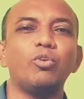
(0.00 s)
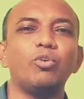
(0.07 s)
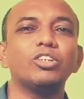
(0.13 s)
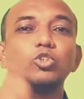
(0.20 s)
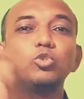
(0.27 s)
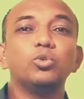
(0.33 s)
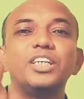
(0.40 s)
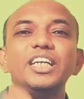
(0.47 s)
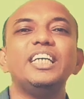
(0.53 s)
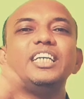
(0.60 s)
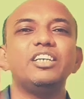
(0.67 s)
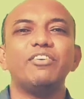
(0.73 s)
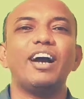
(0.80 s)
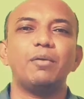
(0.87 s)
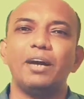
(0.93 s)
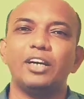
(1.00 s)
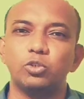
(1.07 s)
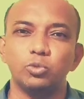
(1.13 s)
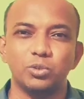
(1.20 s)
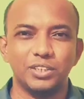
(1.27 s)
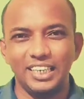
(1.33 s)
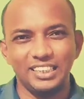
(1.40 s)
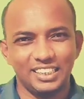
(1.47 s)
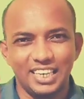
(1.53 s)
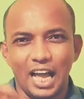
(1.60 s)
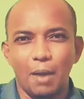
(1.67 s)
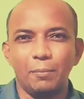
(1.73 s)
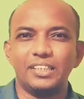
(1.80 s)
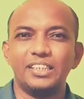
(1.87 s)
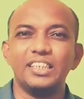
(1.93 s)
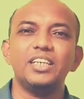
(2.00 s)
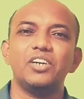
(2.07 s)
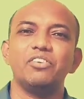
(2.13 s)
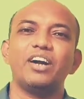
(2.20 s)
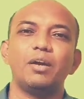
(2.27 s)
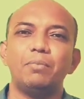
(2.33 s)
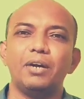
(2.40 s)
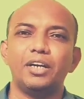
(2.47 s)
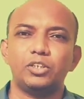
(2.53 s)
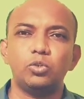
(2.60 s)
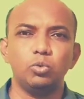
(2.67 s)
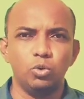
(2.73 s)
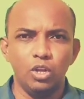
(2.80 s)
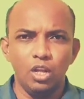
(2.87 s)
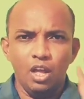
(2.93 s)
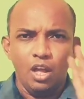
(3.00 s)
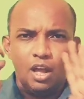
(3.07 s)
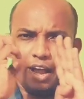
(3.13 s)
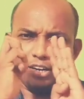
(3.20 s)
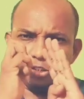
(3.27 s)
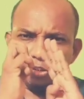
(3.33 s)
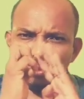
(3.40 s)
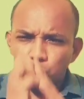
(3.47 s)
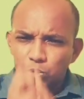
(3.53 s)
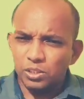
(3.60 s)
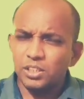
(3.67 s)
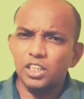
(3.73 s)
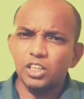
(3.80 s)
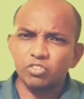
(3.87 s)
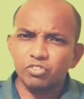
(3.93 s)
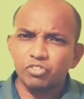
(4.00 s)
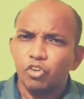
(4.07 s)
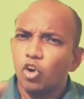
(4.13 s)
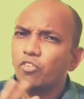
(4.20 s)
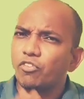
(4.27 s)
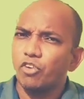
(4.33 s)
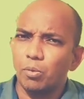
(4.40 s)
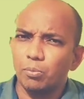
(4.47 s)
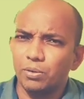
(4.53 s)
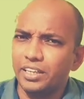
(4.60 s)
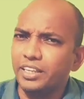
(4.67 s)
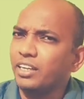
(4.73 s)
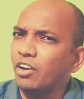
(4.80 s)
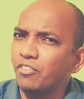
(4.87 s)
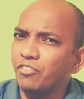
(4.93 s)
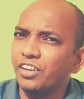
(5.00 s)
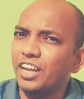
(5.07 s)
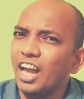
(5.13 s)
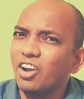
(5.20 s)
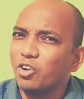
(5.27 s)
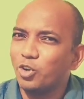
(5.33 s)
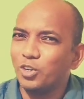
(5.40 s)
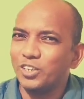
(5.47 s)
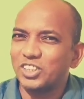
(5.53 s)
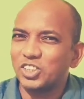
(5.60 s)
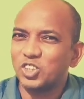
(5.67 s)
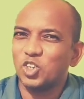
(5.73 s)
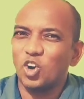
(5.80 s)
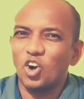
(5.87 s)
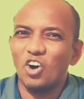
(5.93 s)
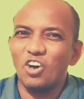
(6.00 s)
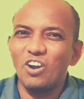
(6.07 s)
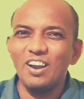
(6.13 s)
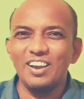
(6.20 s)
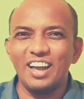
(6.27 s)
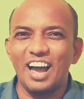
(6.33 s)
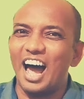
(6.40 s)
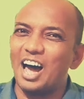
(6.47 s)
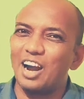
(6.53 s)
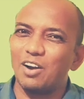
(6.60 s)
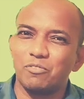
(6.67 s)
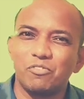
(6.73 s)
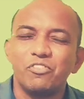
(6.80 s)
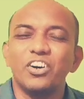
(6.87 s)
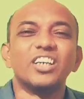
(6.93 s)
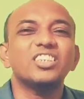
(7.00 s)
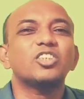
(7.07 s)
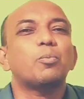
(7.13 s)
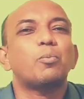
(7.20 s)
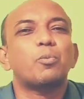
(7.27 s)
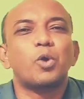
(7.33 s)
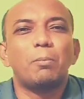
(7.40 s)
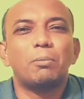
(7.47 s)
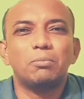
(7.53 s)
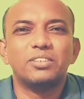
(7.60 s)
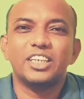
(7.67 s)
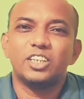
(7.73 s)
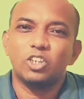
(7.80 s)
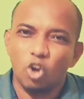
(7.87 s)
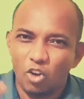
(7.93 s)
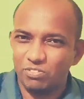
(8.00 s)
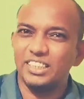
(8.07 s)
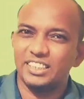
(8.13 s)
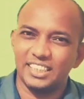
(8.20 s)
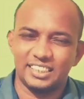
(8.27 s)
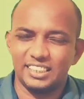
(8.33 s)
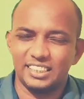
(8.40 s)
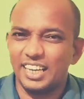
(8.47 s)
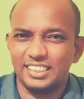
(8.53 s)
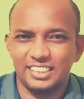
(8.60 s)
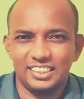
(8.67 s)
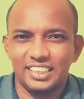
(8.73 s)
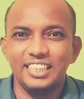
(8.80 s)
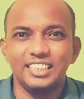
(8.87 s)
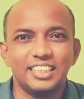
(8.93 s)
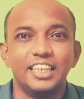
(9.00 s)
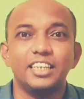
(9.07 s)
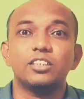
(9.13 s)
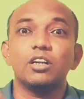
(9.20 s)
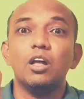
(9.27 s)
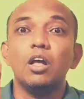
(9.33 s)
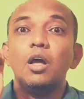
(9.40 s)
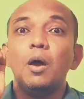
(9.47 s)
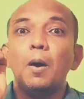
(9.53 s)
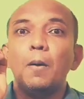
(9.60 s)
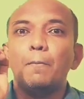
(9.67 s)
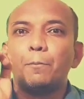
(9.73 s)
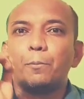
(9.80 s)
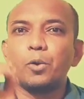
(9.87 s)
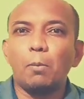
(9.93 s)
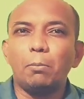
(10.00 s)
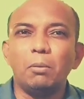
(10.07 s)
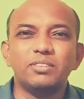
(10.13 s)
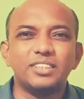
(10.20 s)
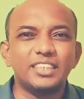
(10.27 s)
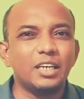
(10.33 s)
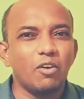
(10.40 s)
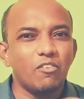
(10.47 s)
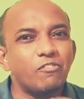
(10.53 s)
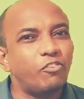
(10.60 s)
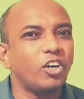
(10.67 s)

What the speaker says: equals to d divided by 2, that is diameter divided by 2. And using these four formulae, we are going to solve our first problem set of this exercise, that is problem set,